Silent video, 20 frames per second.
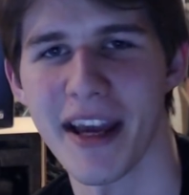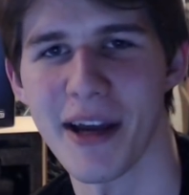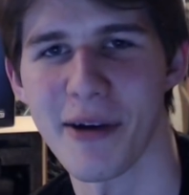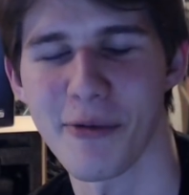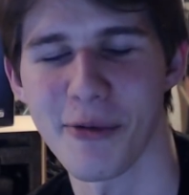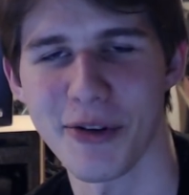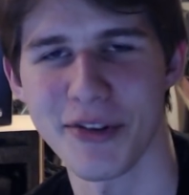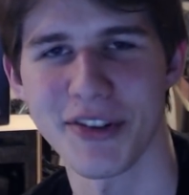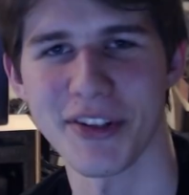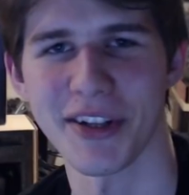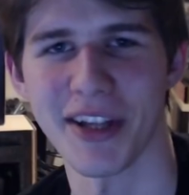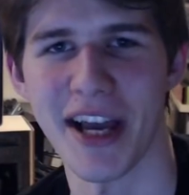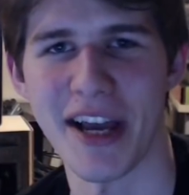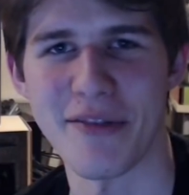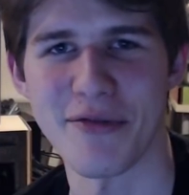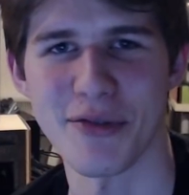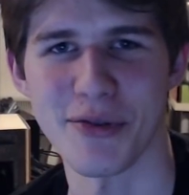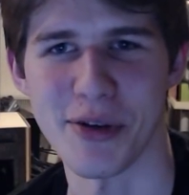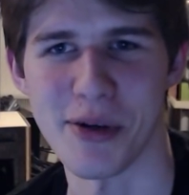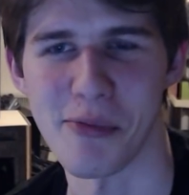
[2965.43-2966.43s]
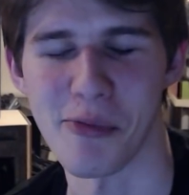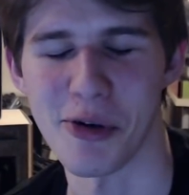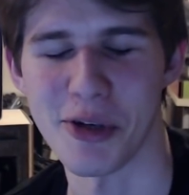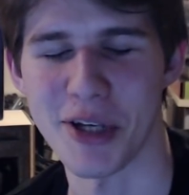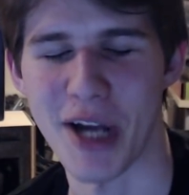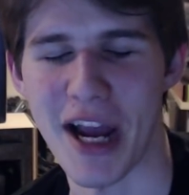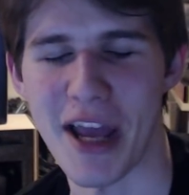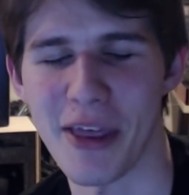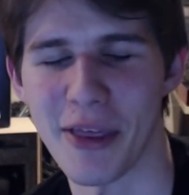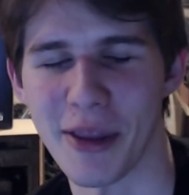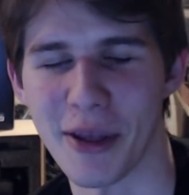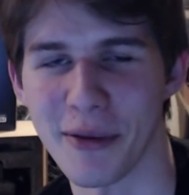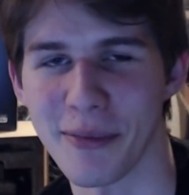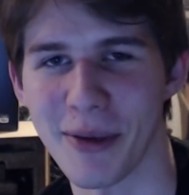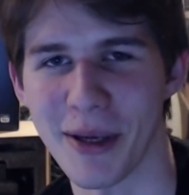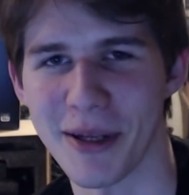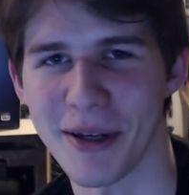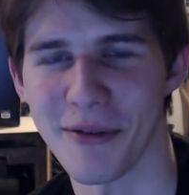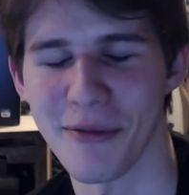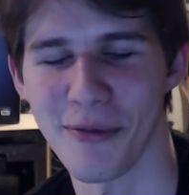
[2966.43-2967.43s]
It wasn't live stream, which I think
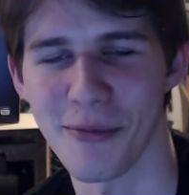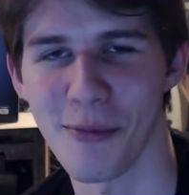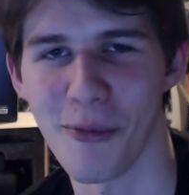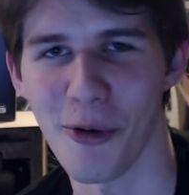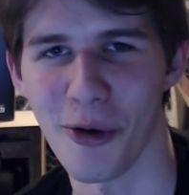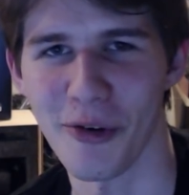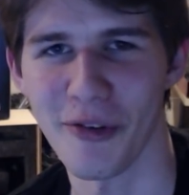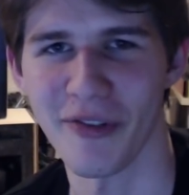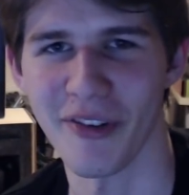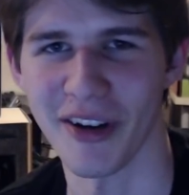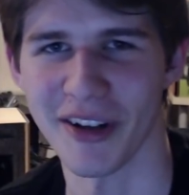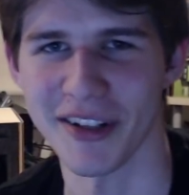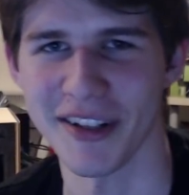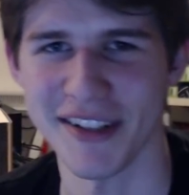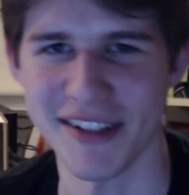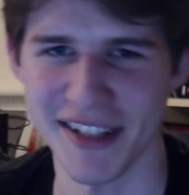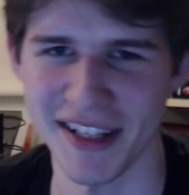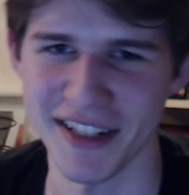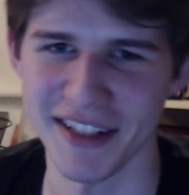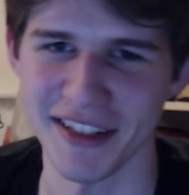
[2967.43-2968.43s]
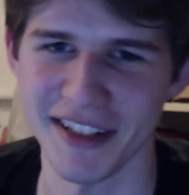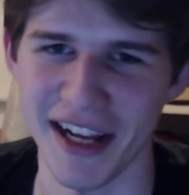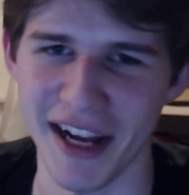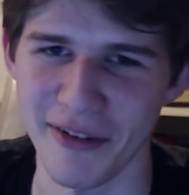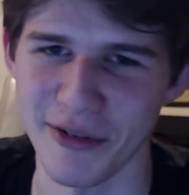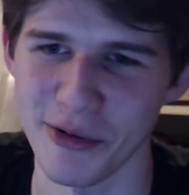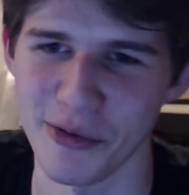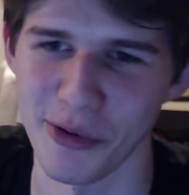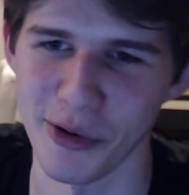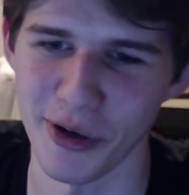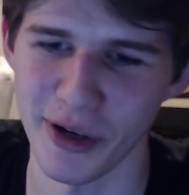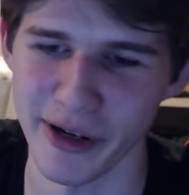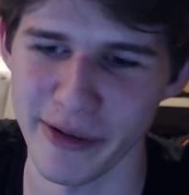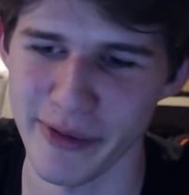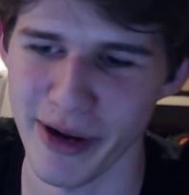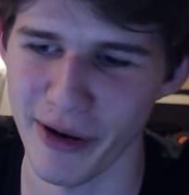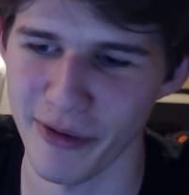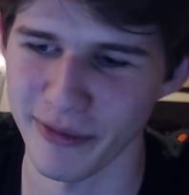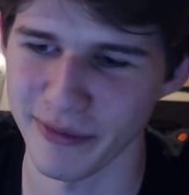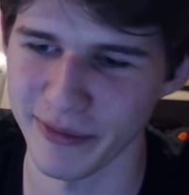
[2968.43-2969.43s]
made it more fun because I didn't have to worry
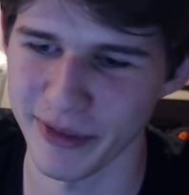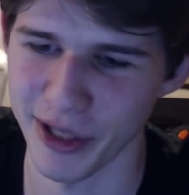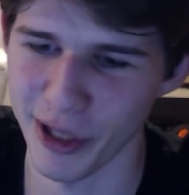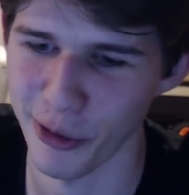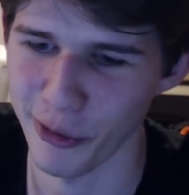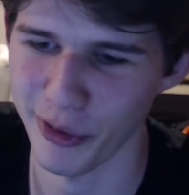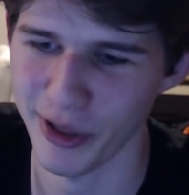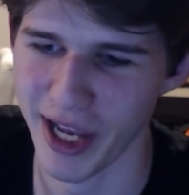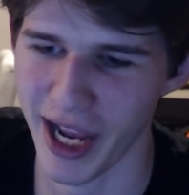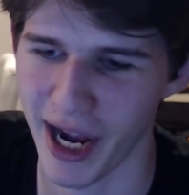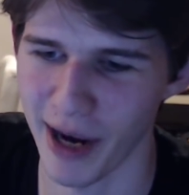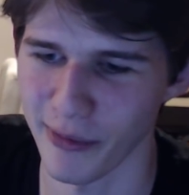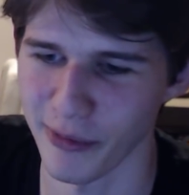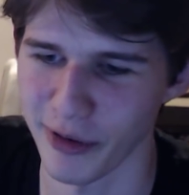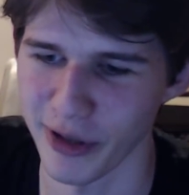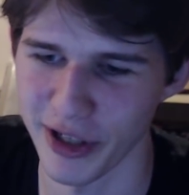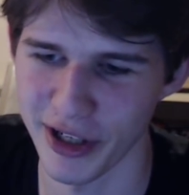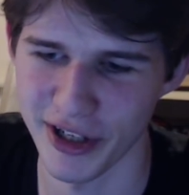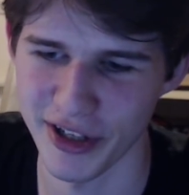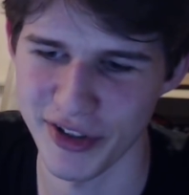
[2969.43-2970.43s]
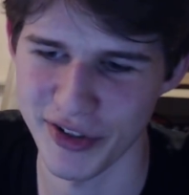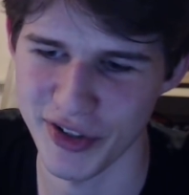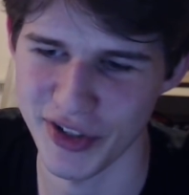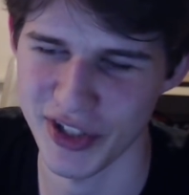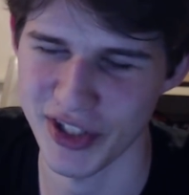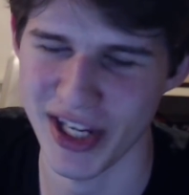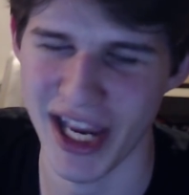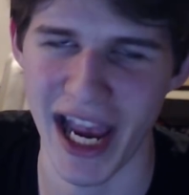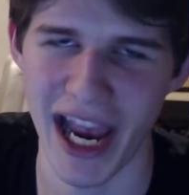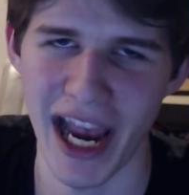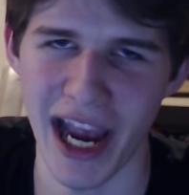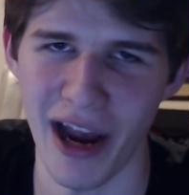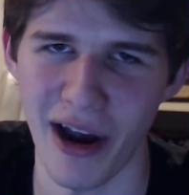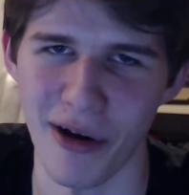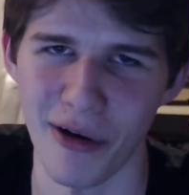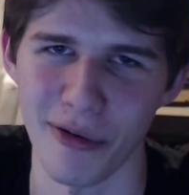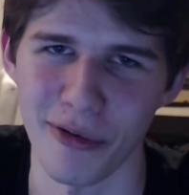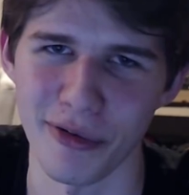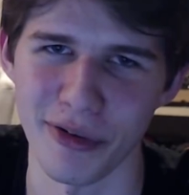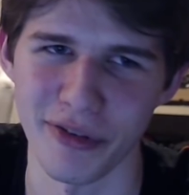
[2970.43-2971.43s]
about, you know, cameras,
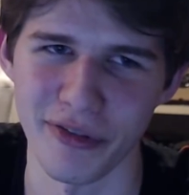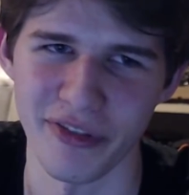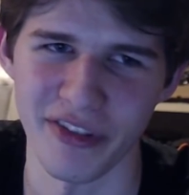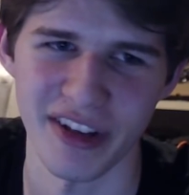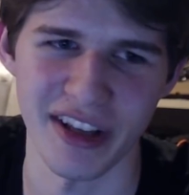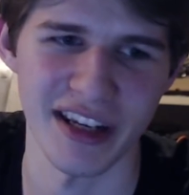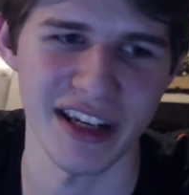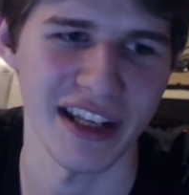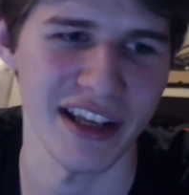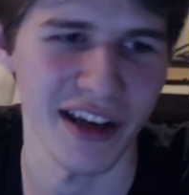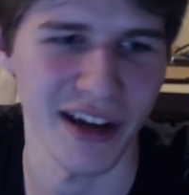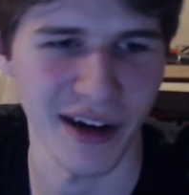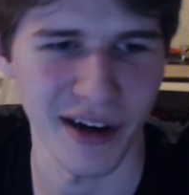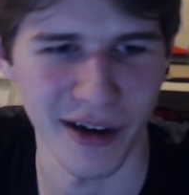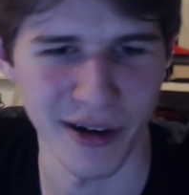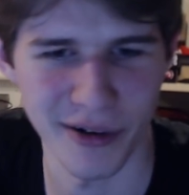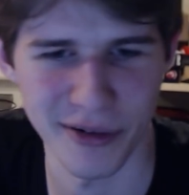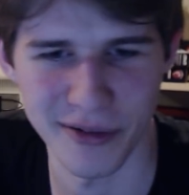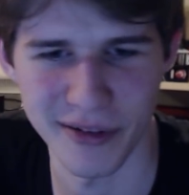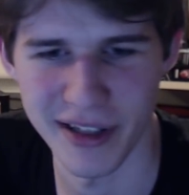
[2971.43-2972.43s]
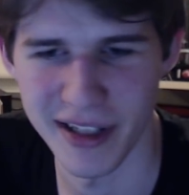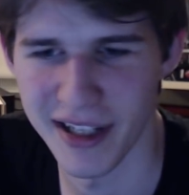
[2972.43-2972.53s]
sound, video,